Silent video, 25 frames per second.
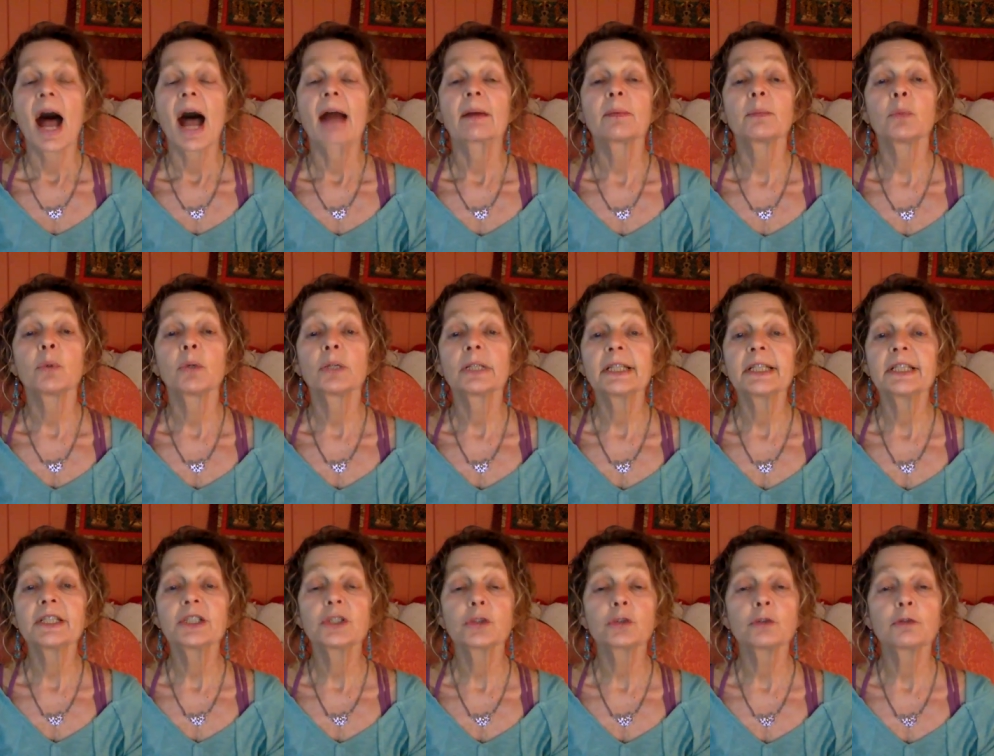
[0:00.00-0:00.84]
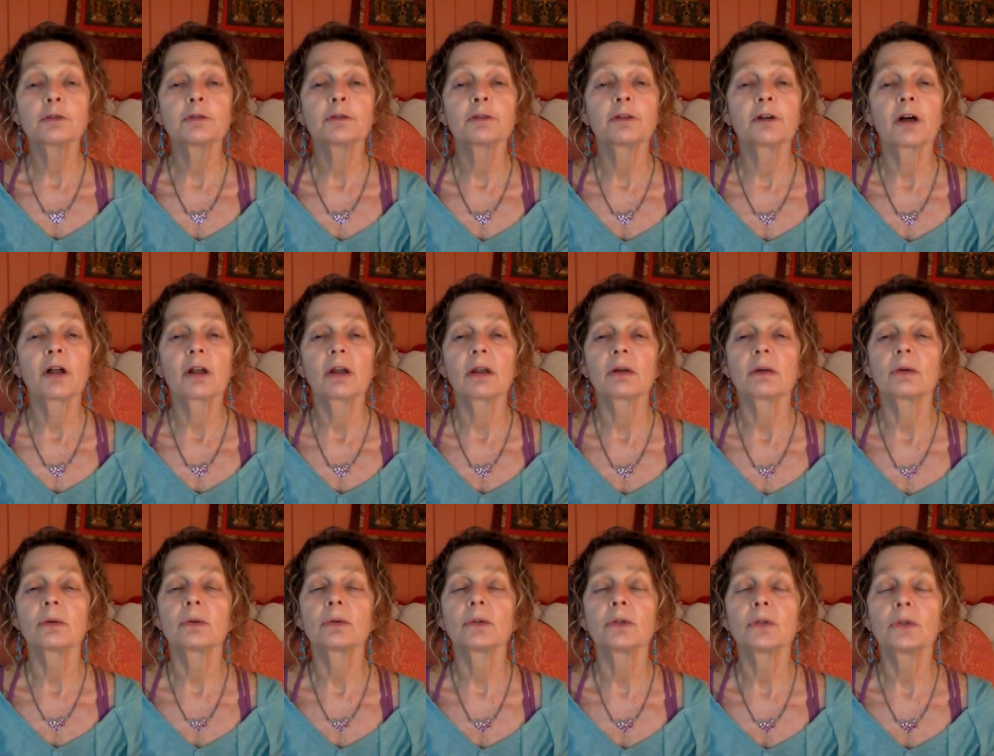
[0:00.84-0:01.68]
I'm willing to
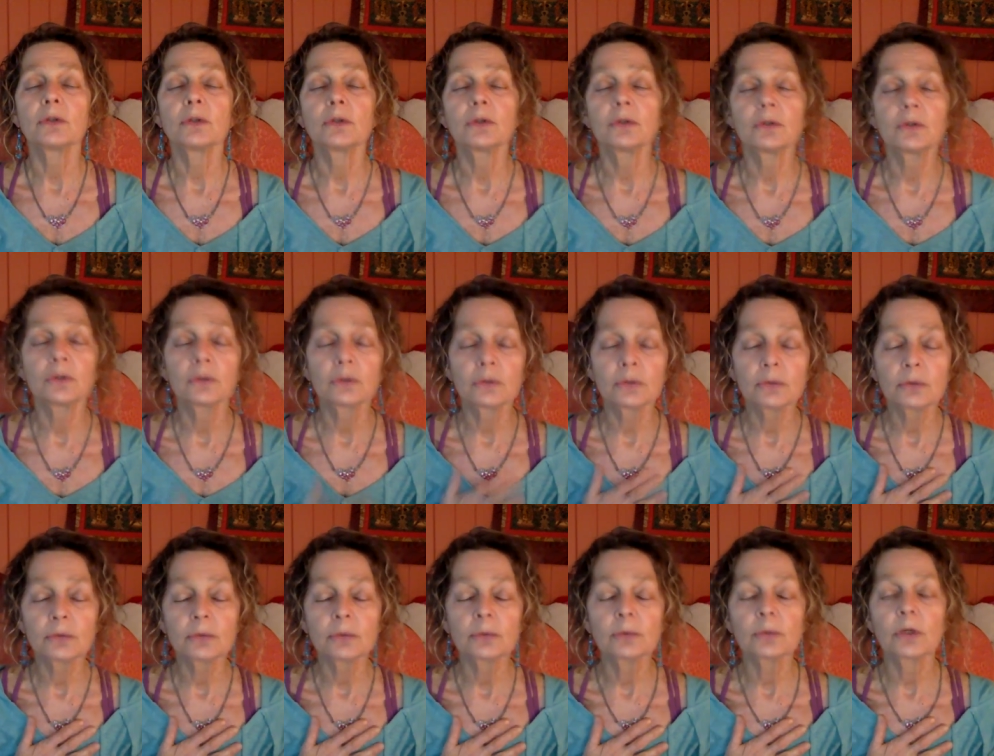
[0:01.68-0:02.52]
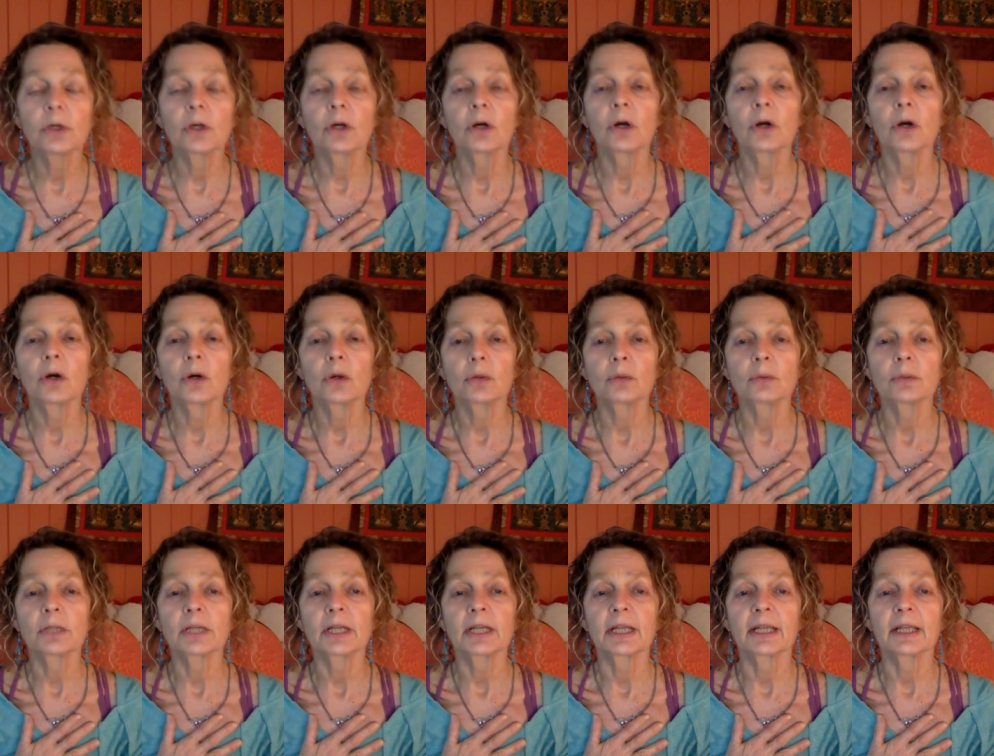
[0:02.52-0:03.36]
follow you
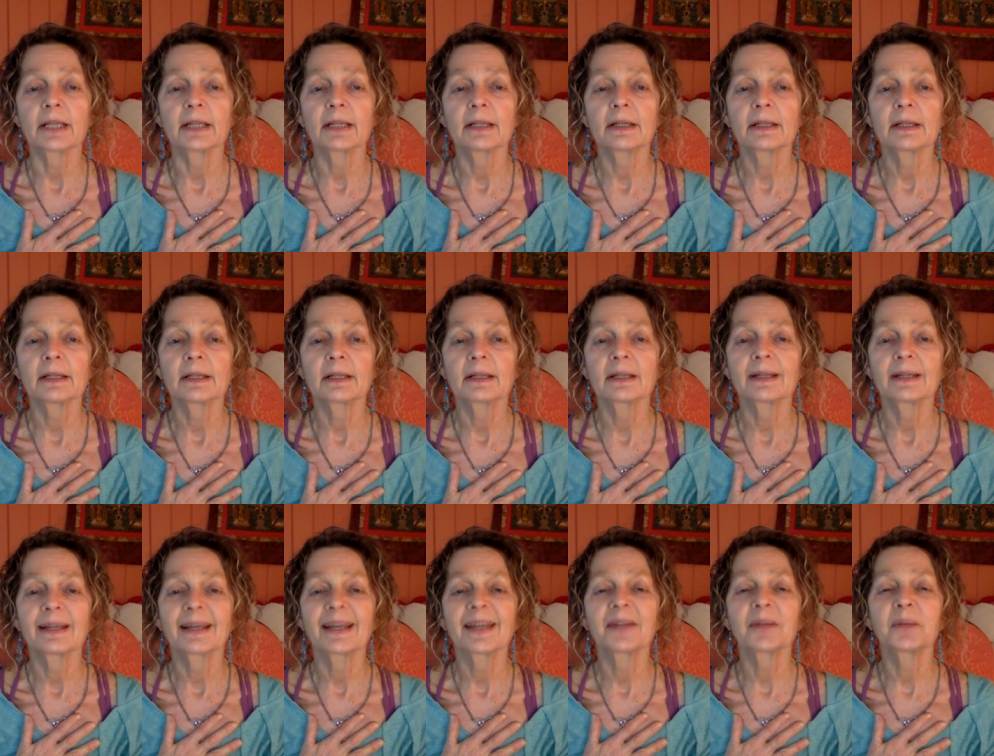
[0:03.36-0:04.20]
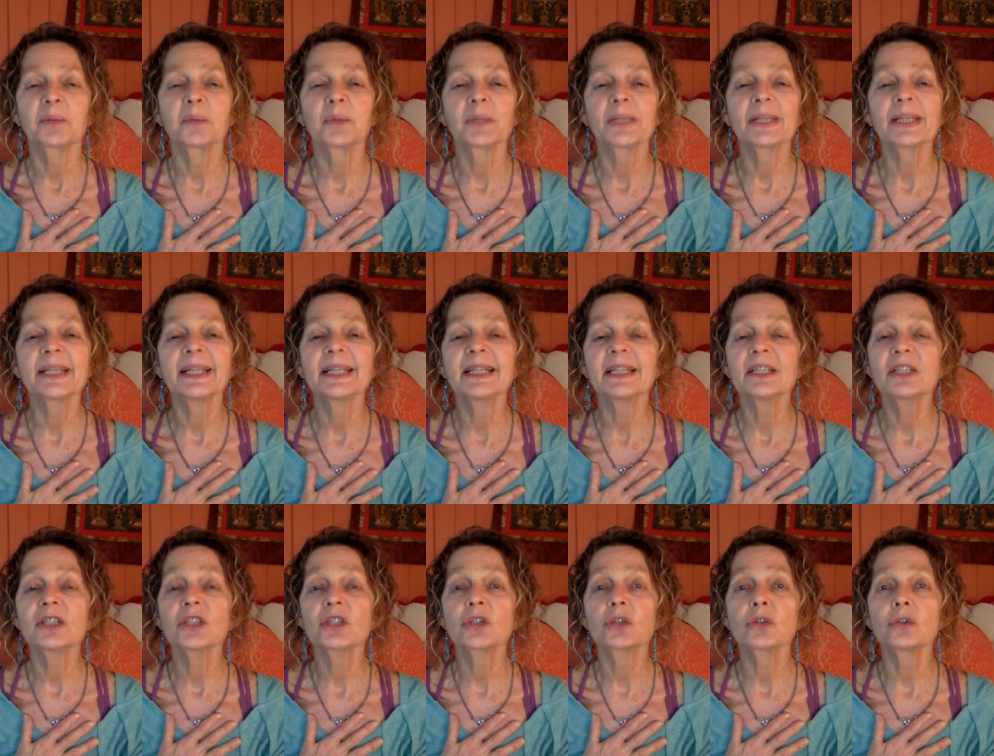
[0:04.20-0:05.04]
only and
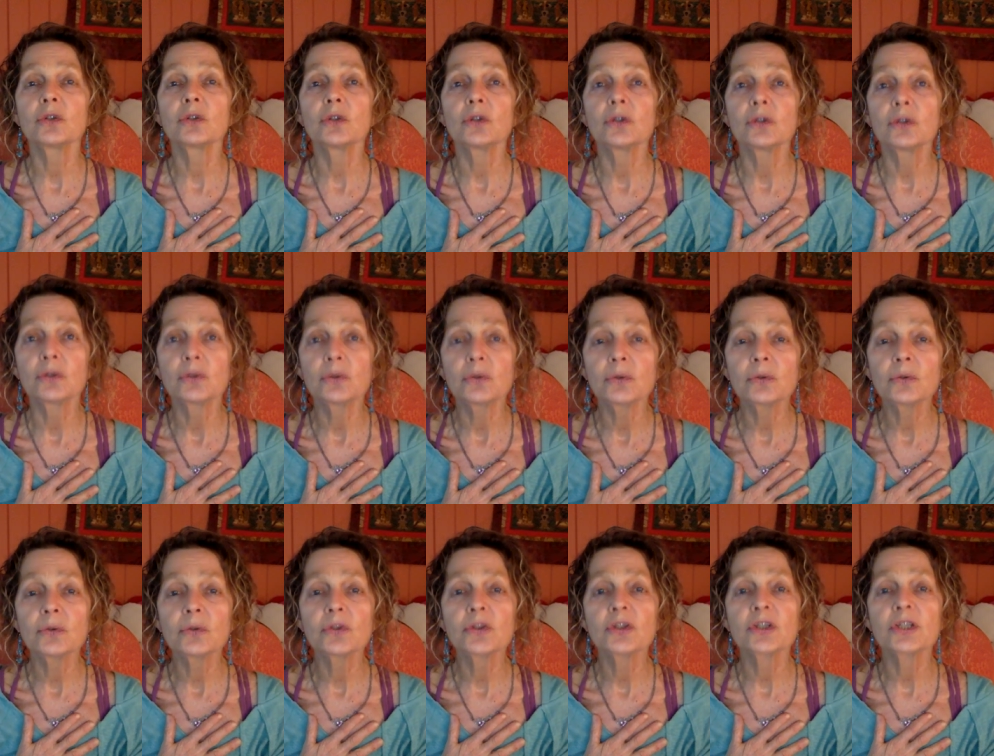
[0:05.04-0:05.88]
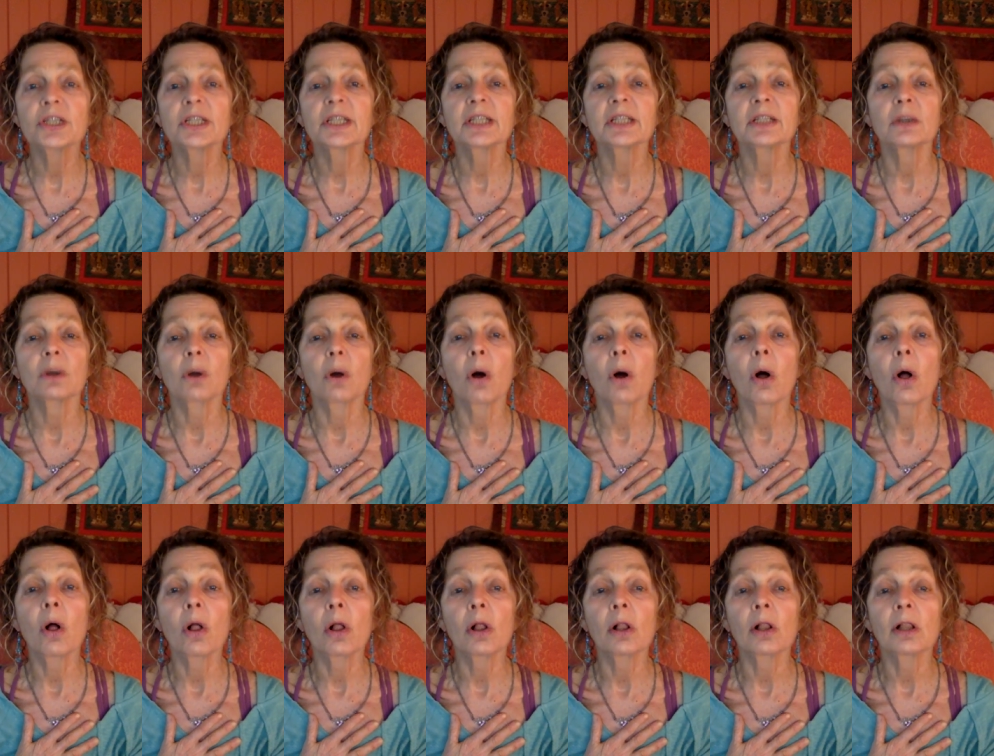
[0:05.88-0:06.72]
willing to lose it
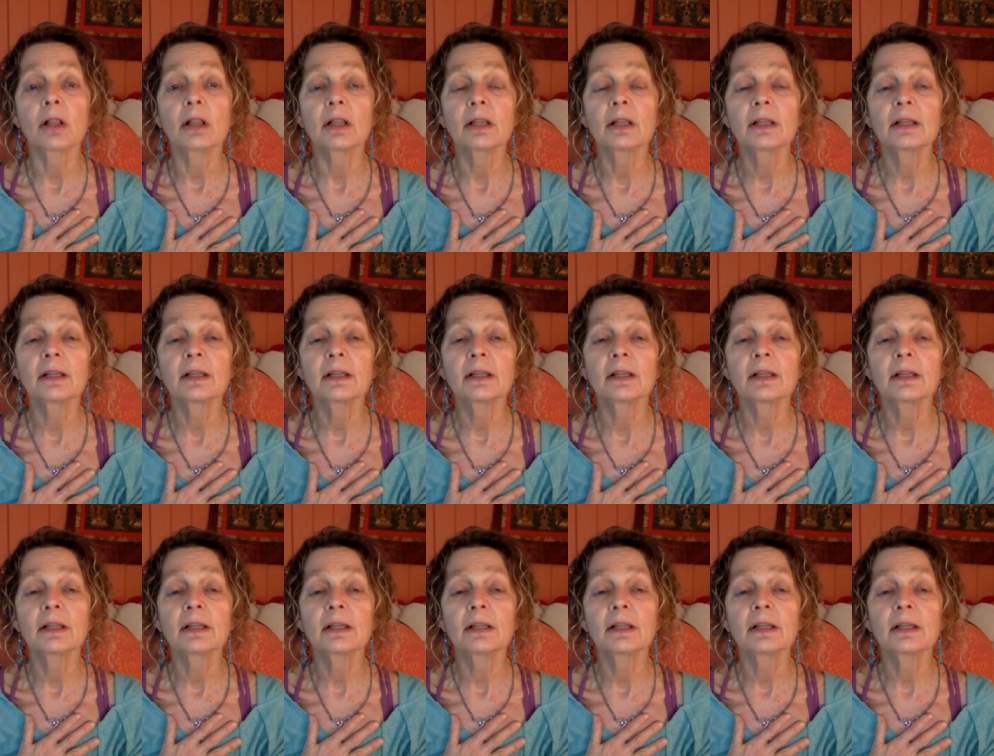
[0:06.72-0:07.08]
all,